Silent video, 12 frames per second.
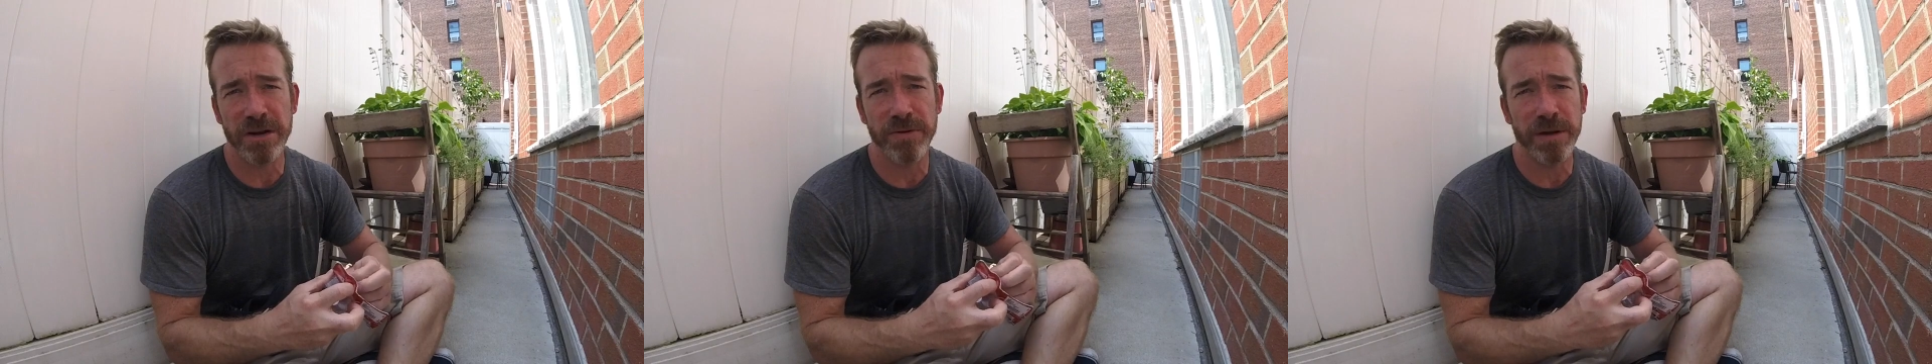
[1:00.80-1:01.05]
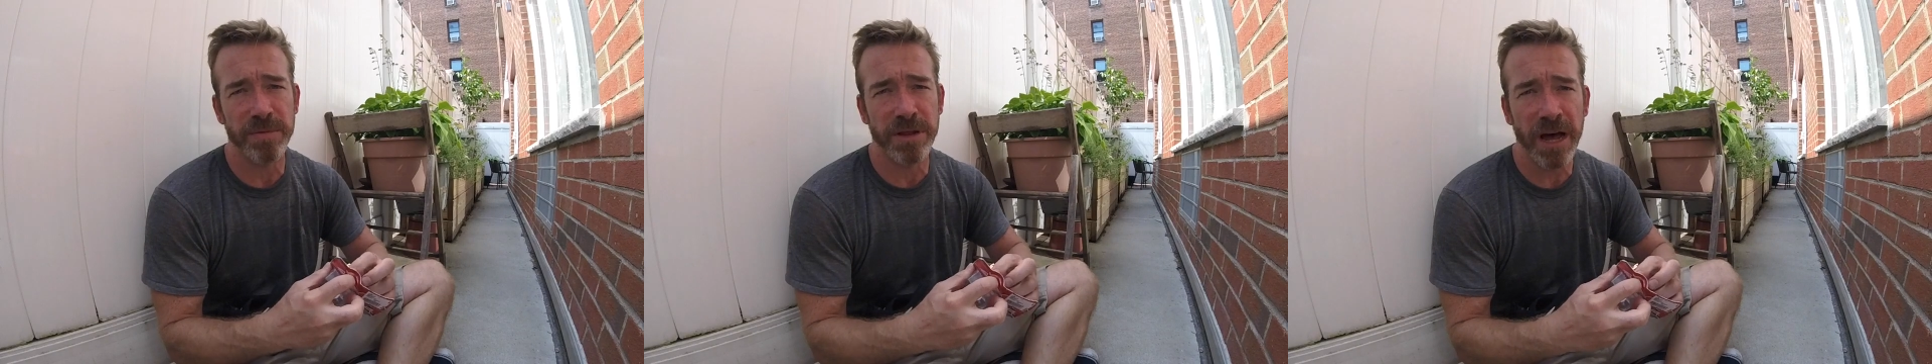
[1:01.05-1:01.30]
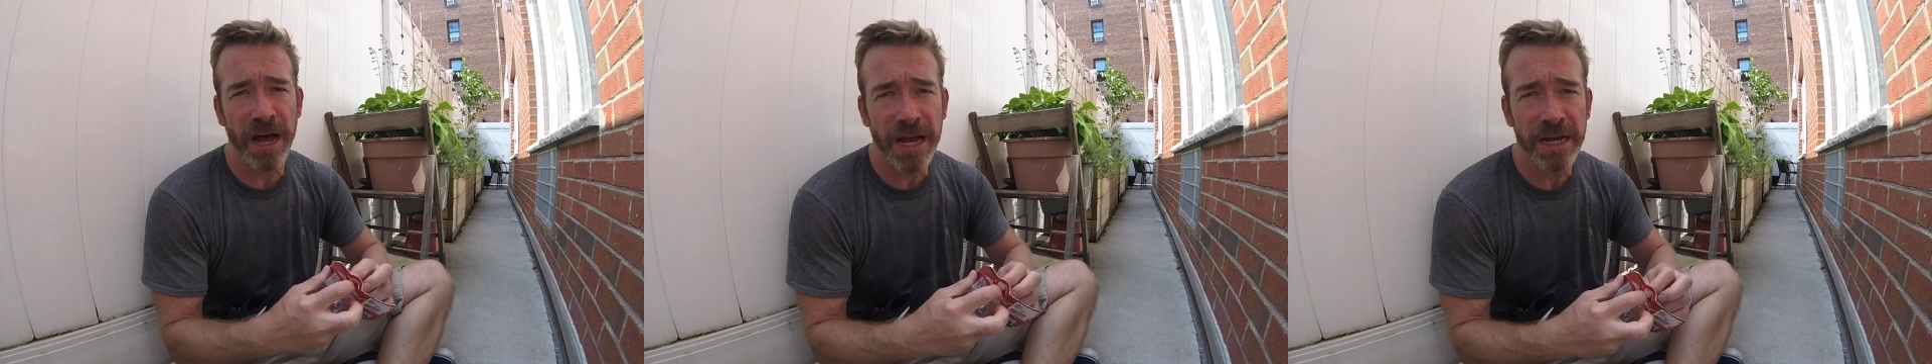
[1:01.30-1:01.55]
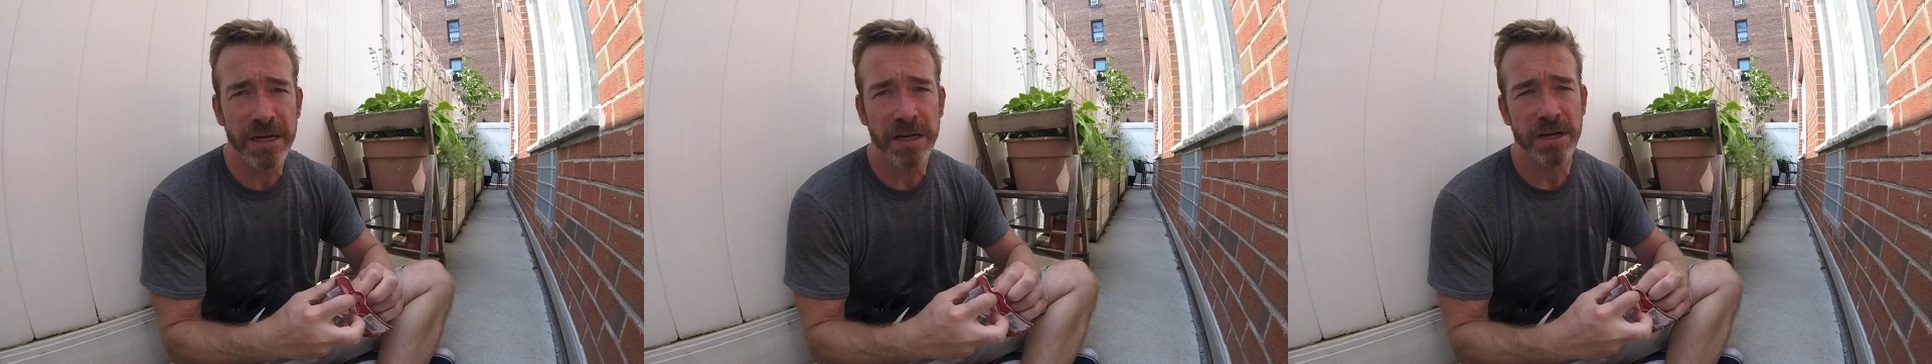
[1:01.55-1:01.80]
to
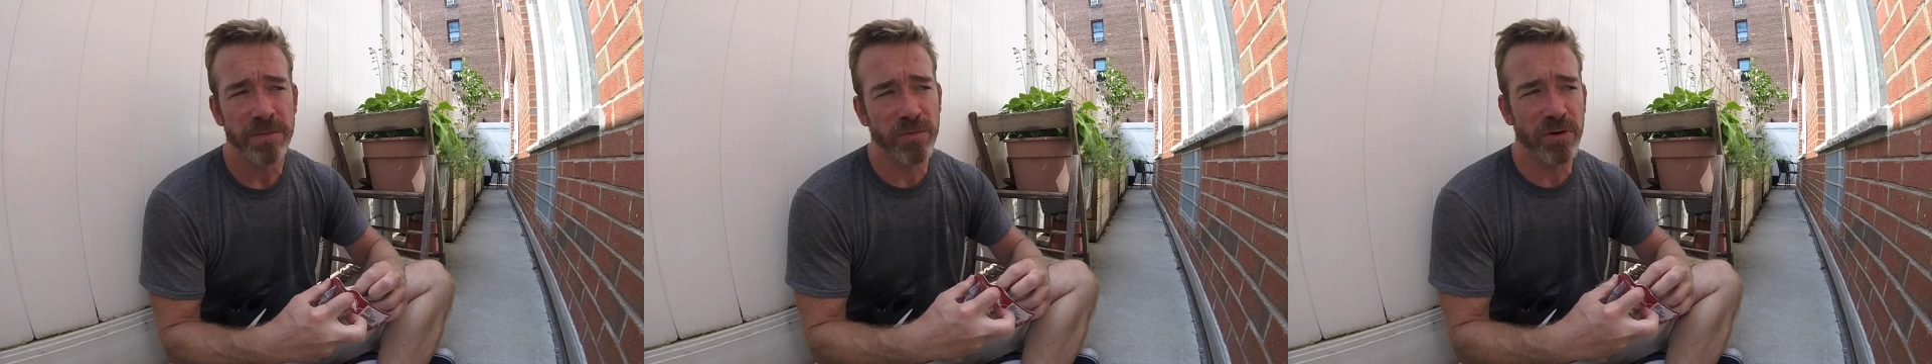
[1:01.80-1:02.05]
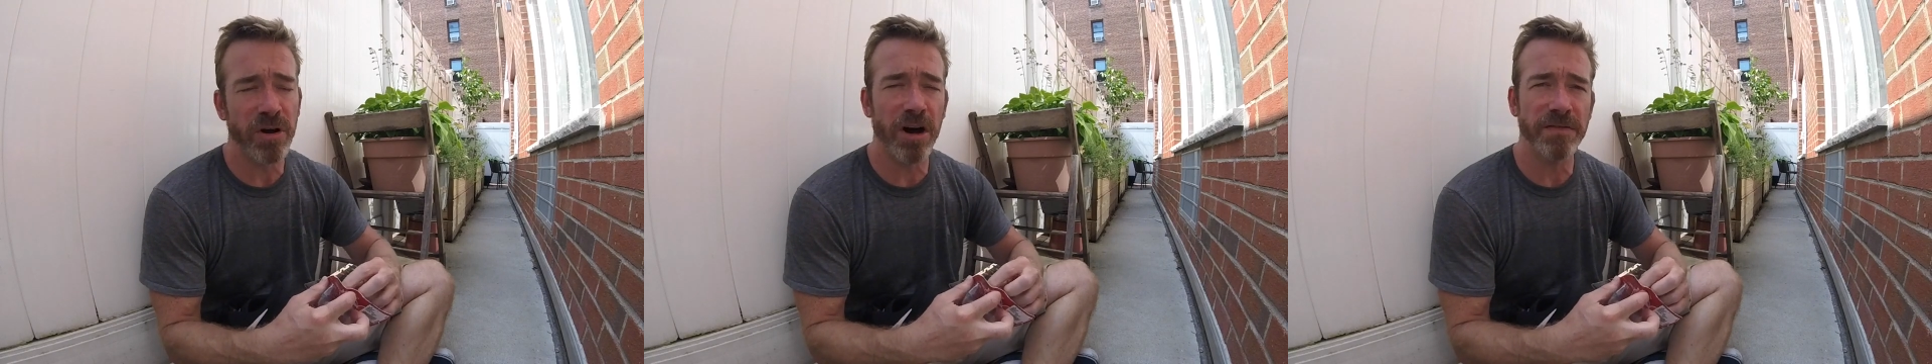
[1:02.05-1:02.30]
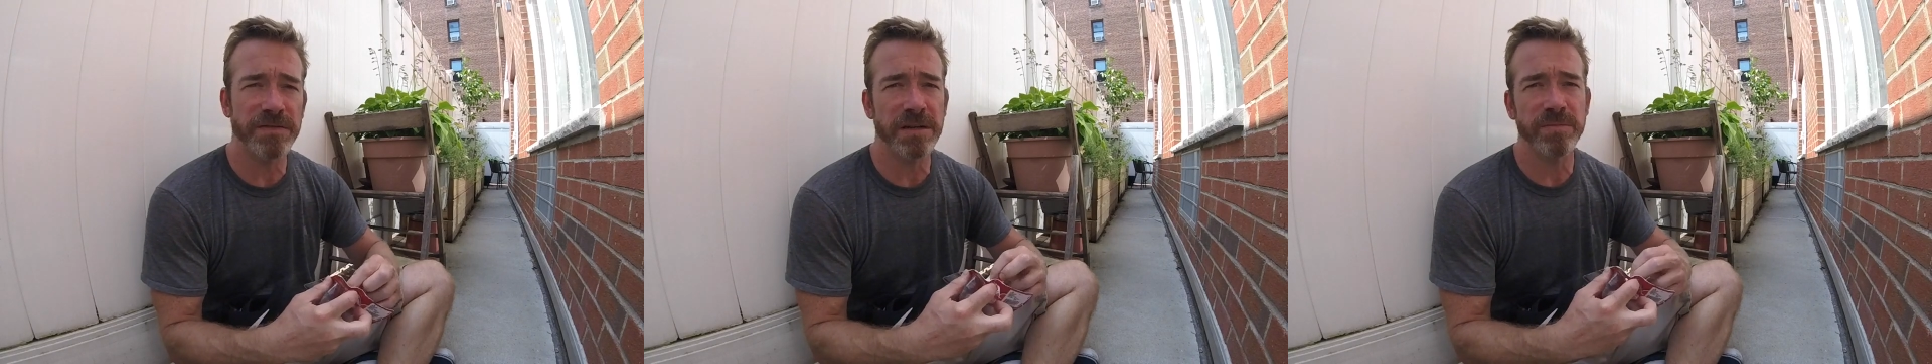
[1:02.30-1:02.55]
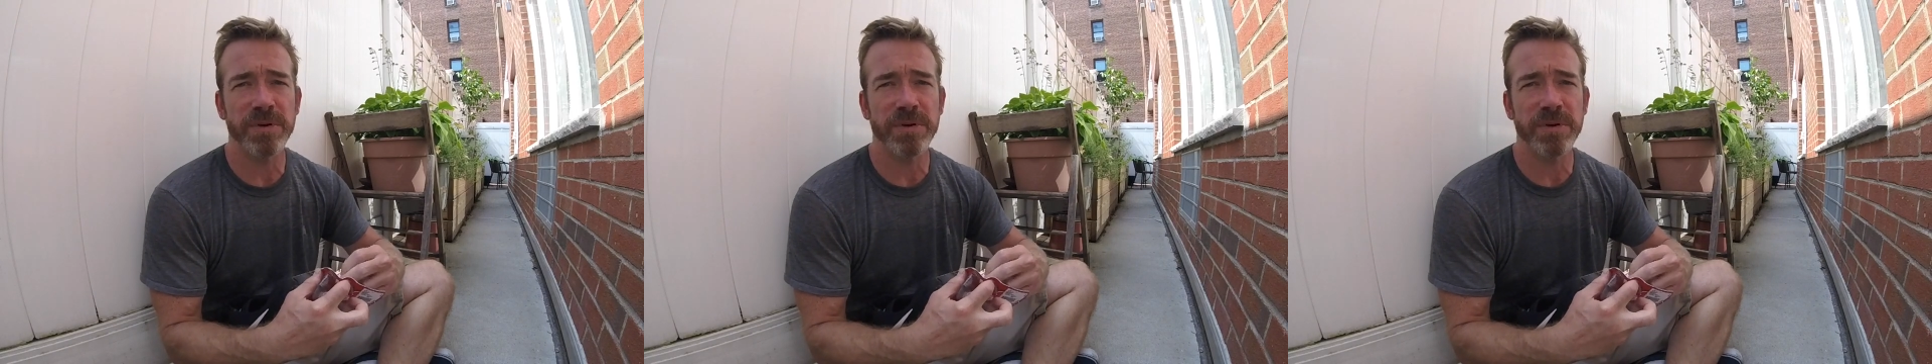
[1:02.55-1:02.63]
reapply more often,